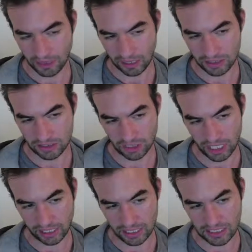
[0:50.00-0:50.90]
it's
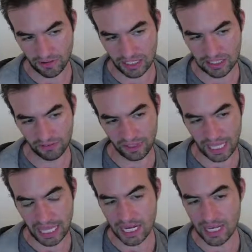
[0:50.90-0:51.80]
trading at
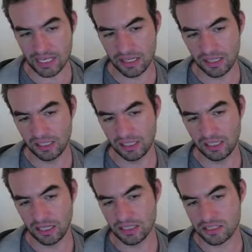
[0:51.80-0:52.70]
77.80.
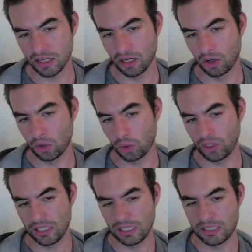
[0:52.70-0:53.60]
So
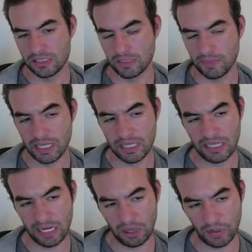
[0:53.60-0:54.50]
to me,
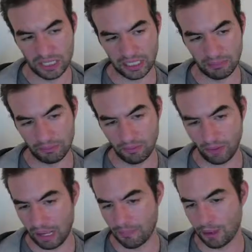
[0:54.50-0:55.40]
it was like
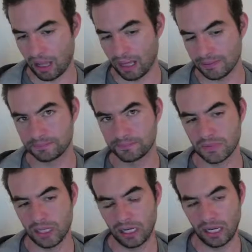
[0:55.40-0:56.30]
I bought
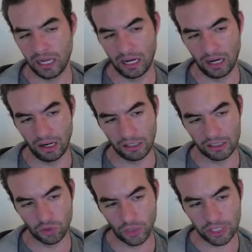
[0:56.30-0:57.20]
around
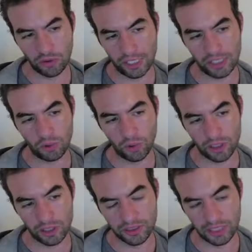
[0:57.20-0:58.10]
20 grand
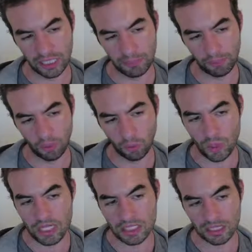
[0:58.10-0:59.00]
worth a couple of
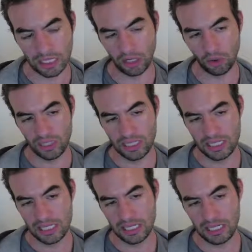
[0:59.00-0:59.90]
weeks ago,
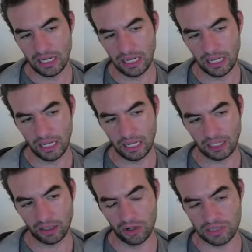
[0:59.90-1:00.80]

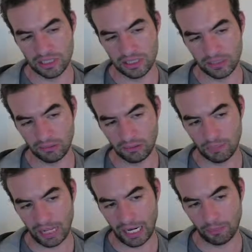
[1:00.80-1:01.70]
close to the
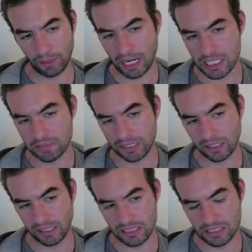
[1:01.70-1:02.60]
buyout price,
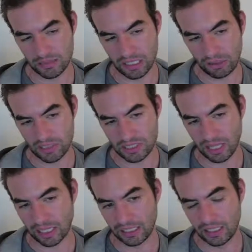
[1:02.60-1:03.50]
because to me it was like